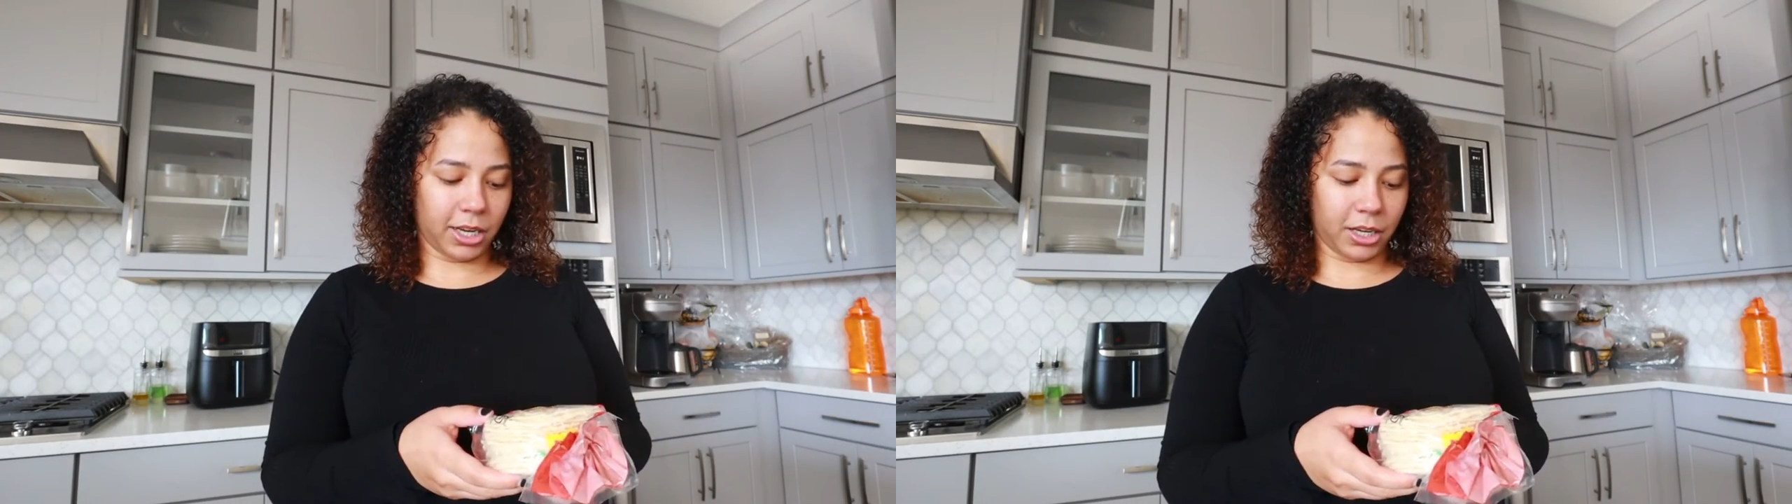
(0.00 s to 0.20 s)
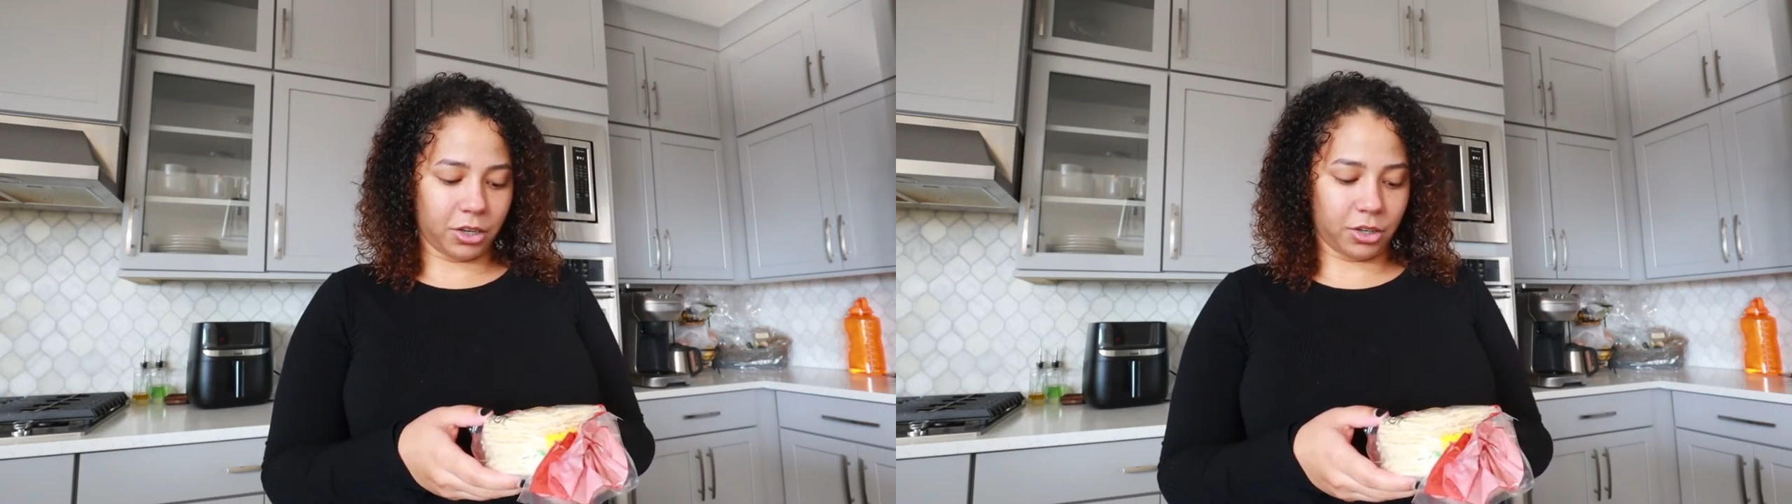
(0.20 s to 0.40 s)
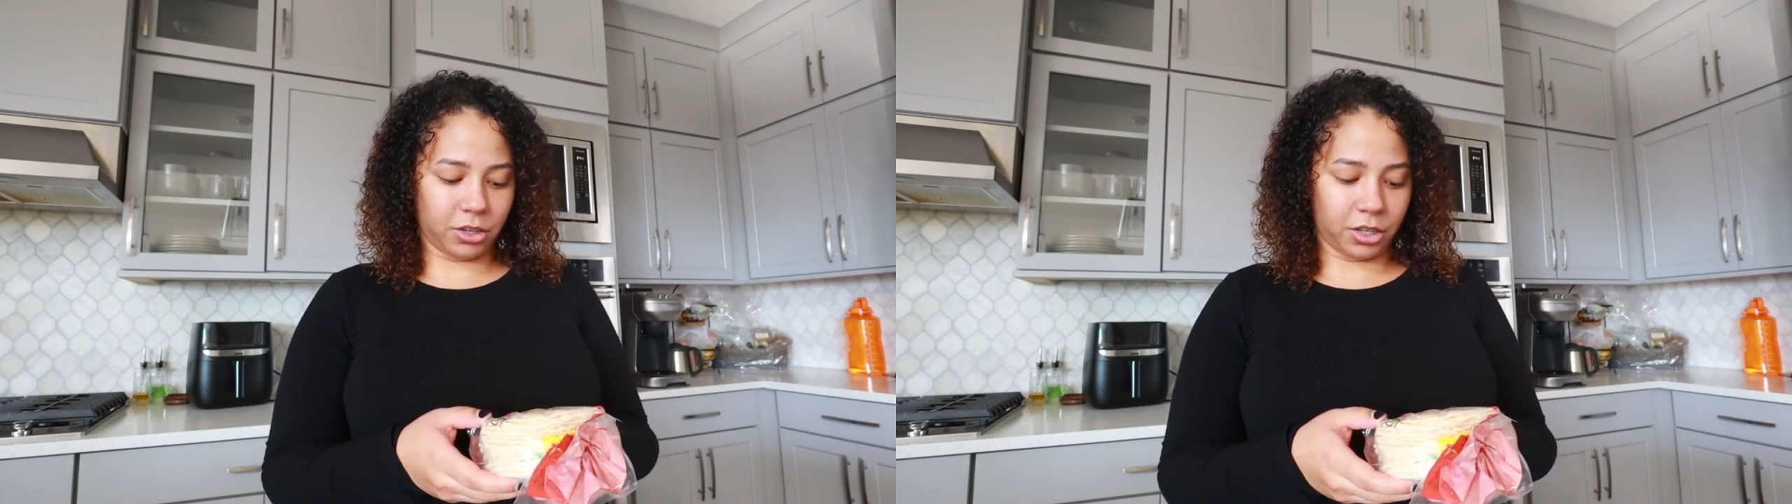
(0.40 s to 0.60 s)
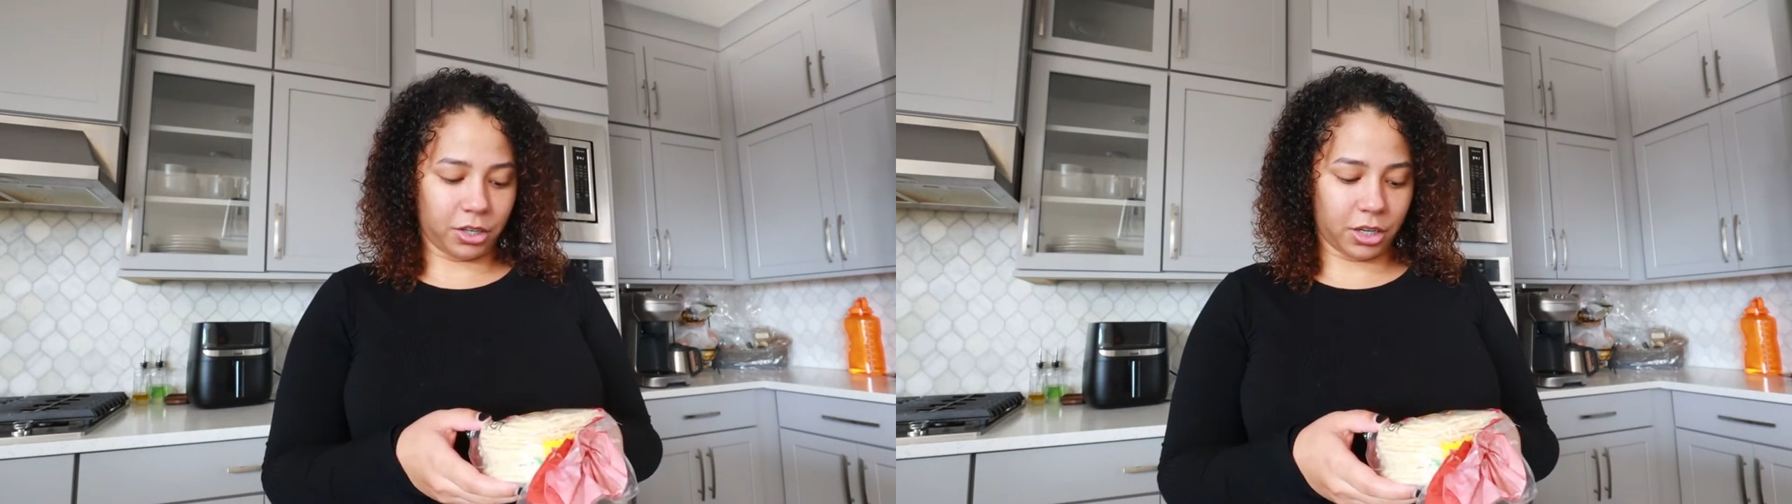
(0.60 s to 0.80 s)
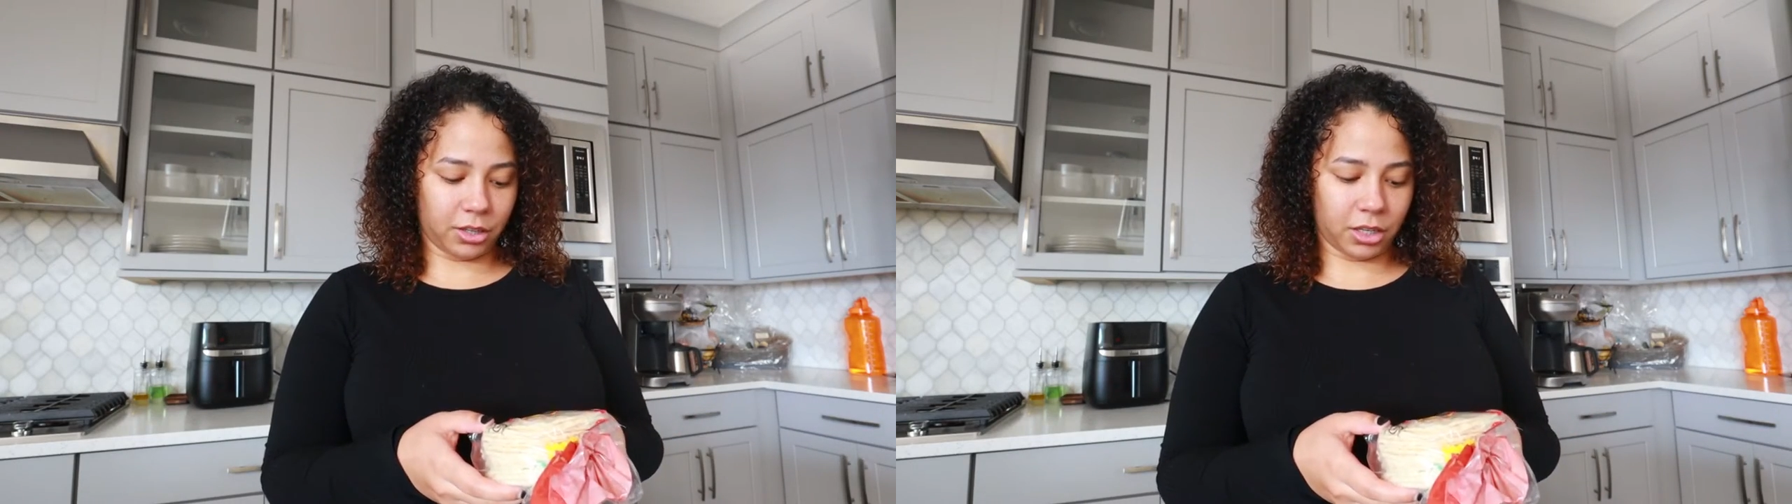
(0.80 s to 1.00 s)
I didn't cook dinner
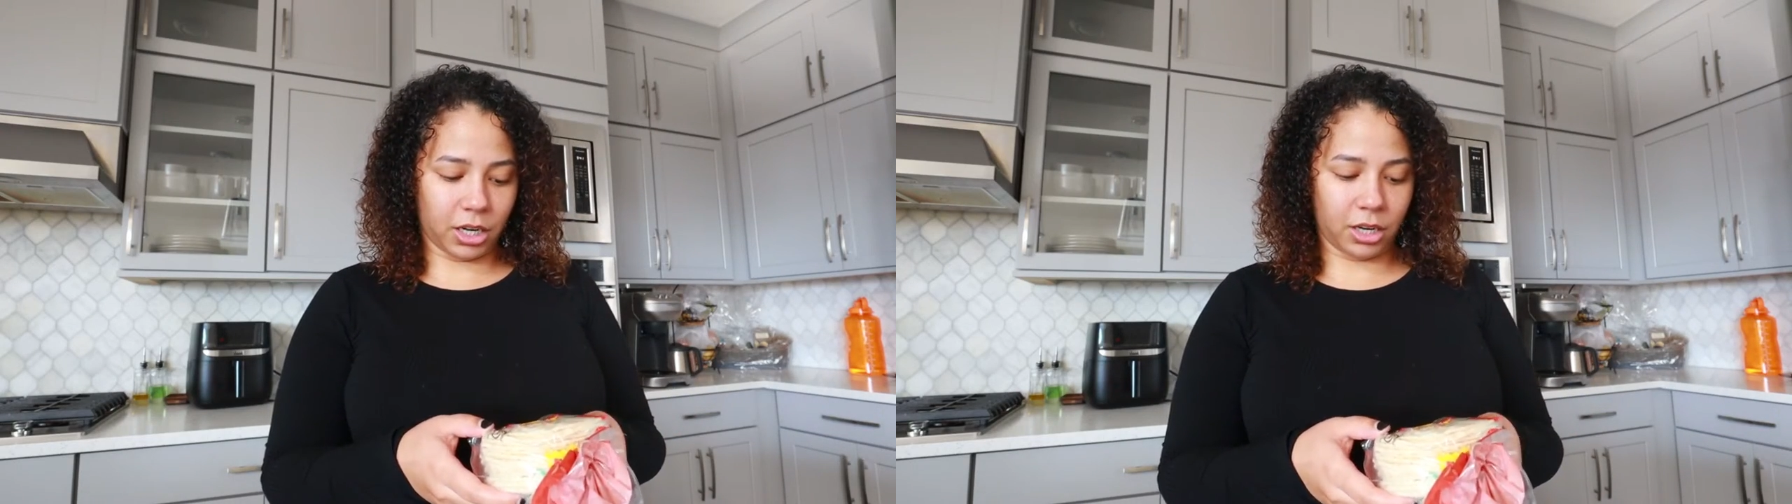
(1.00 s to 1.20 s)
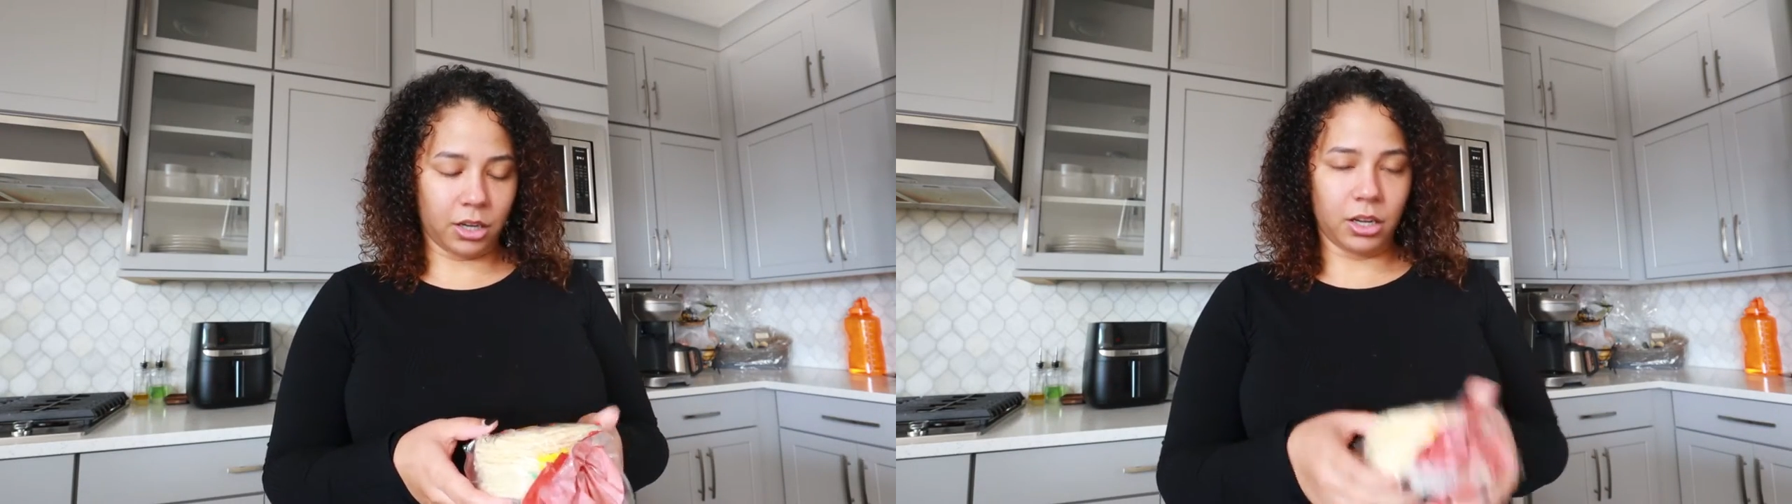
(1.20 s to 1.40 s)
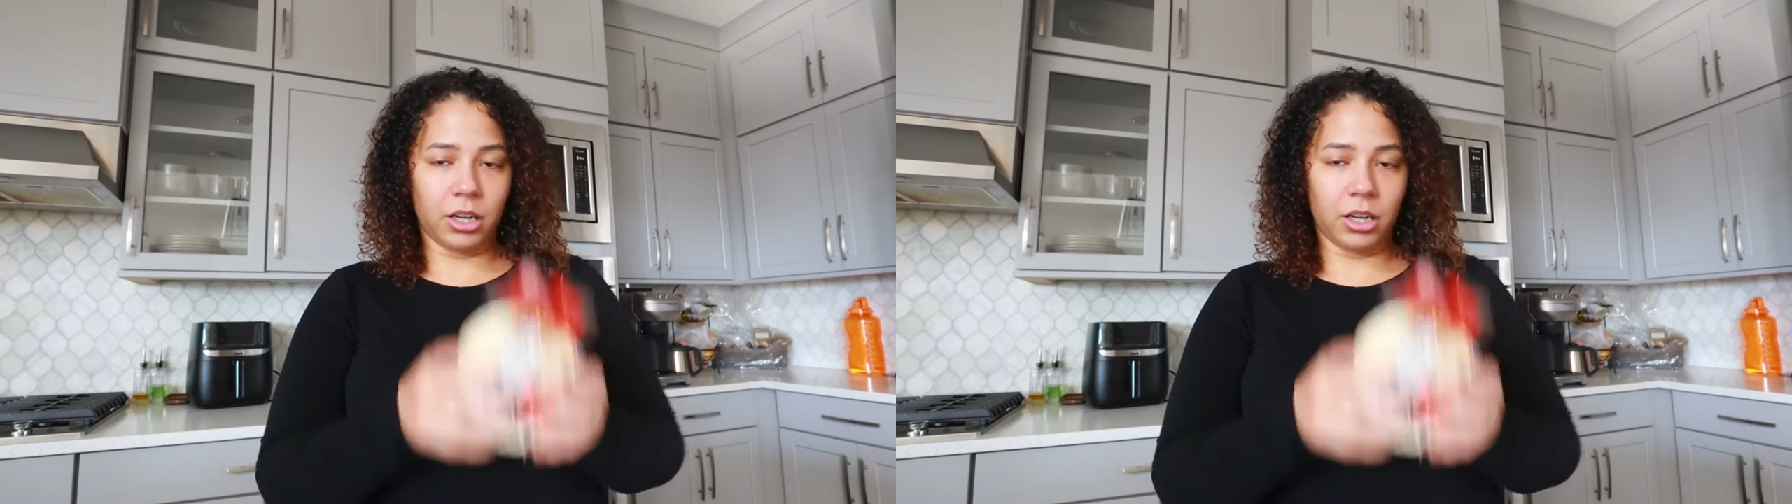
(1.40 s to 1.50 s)
yesterday,